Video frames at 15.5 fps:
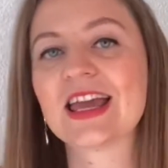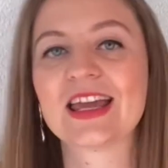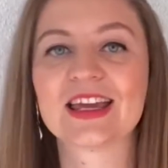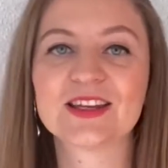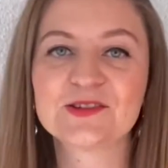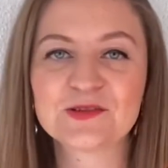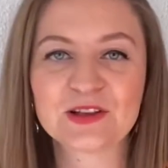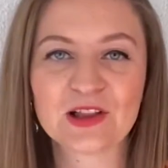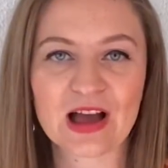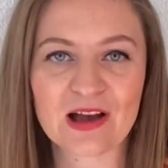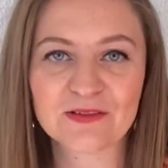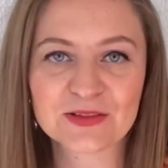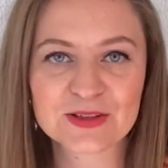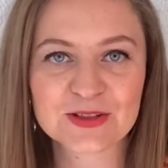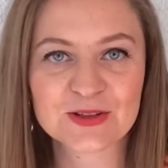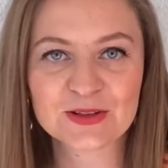and we'll
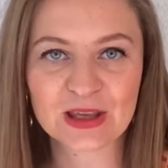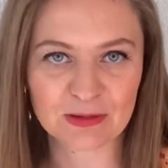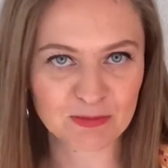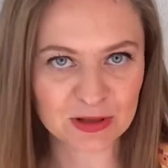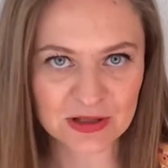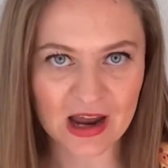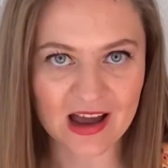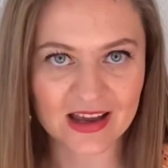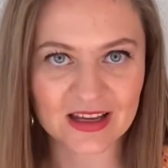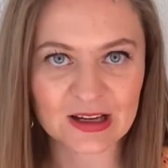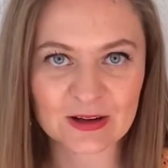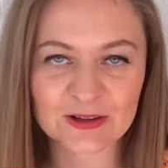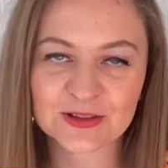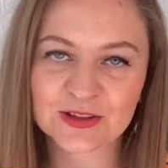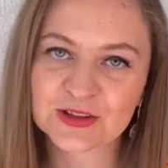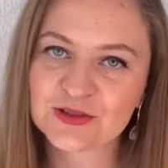have to keep an eye
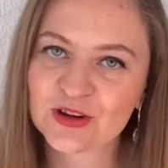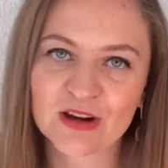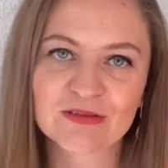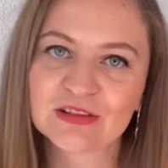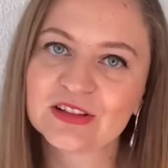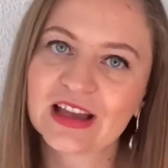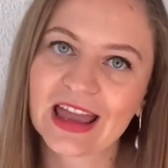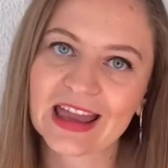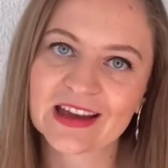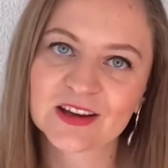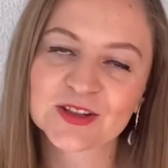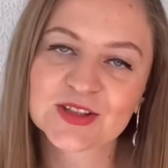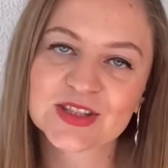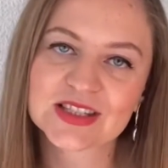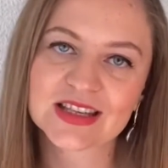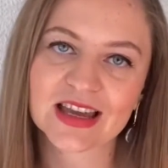on the travel
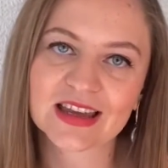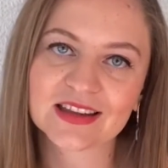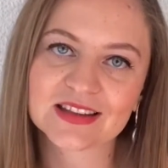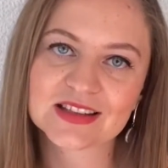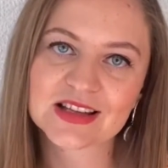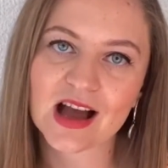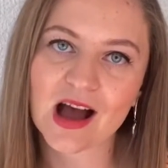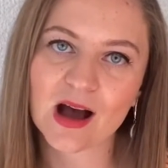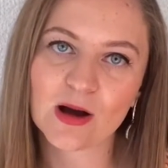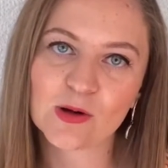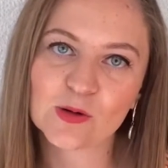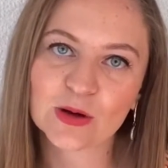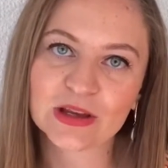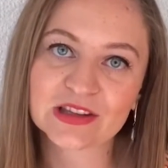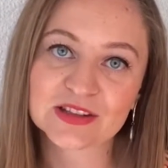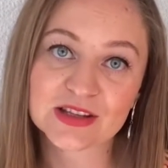chaos and
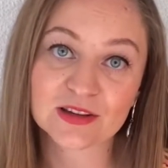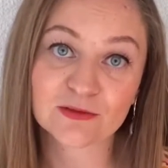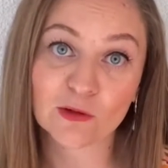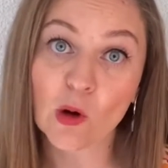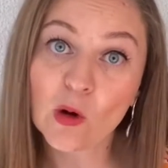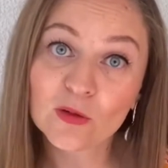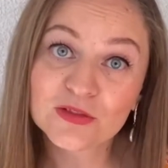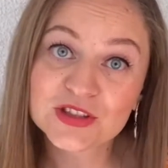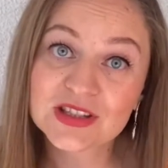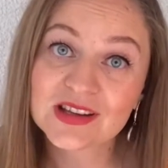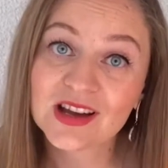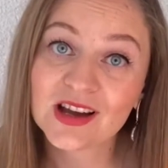how it evolves